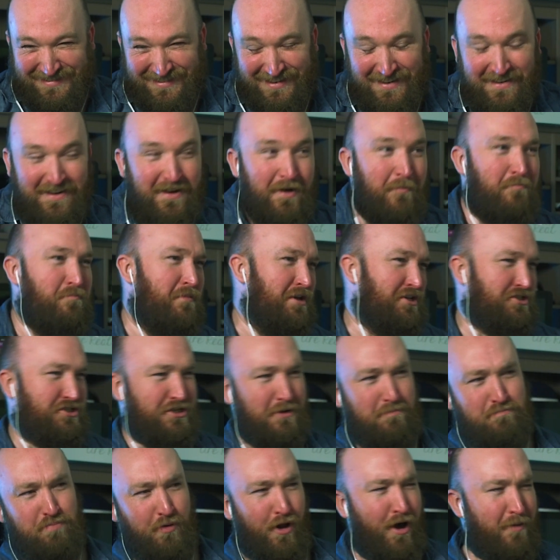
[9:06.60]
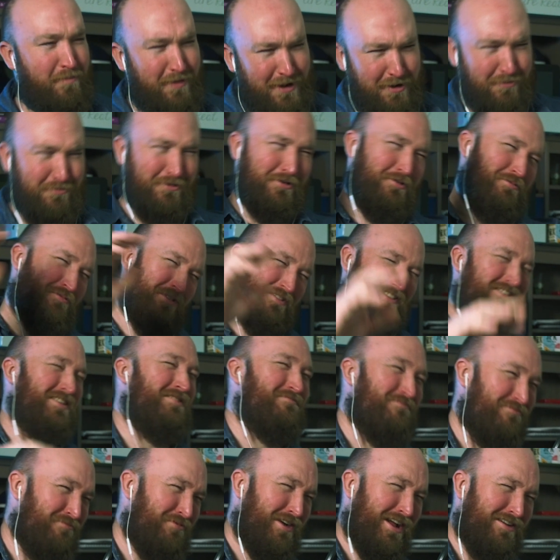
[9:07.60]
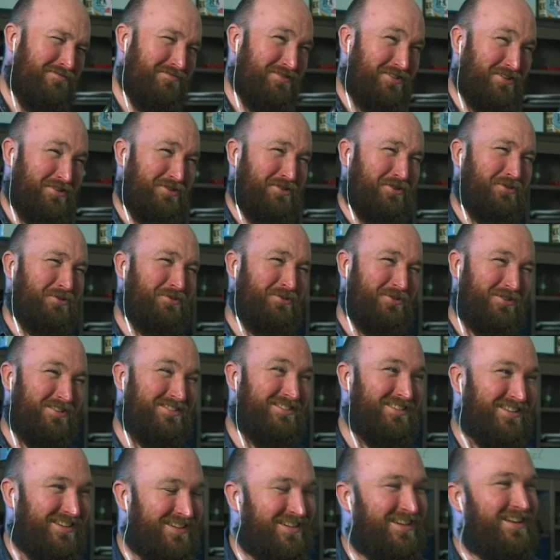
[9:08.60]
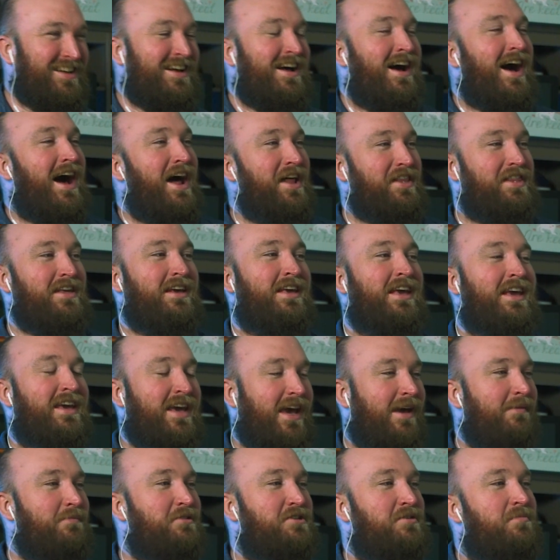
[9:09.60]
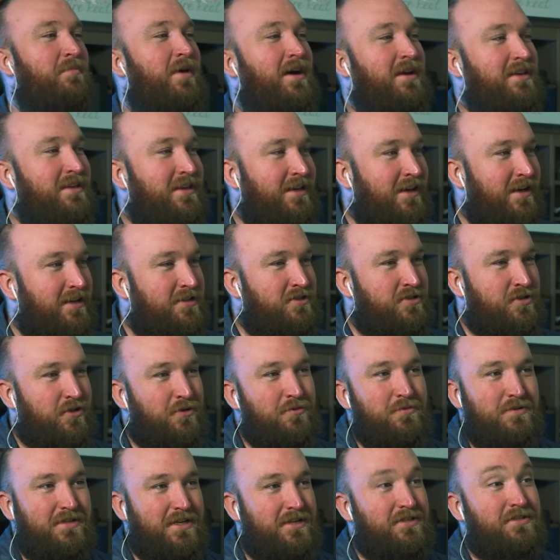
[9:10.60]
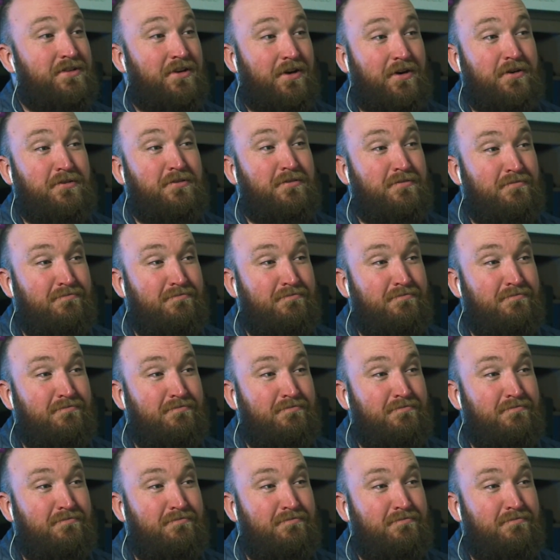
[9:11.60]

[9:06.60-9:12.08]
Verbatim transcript: give him this Mr. fucking Blobby trophy. Would come around the corner. Yeah. I think he came to my year 2 disco.